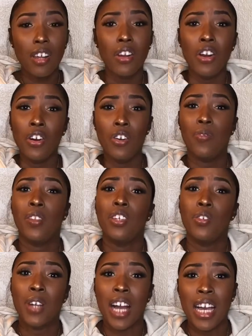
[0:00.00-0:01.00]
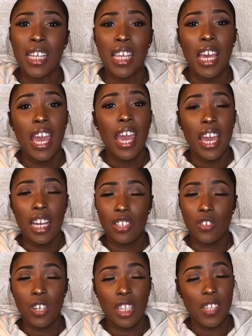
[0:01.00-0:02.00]
Hopefully you guys
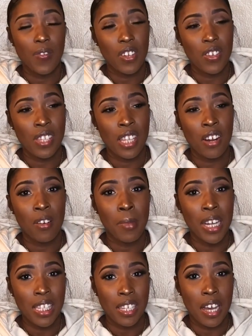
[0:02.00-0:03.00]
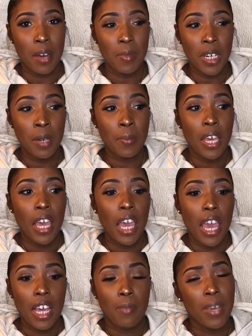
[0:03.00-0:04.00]
enjoyed these videos that are about to come up,
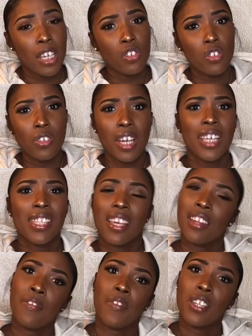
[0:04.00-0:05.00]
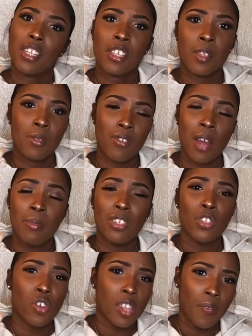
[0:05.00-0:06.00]
and make sure you guys tell a friend to subscribe and
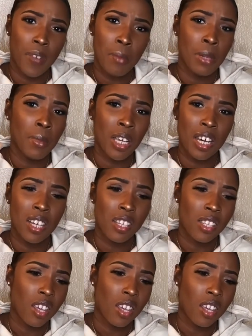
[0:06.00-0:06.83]
join the family, because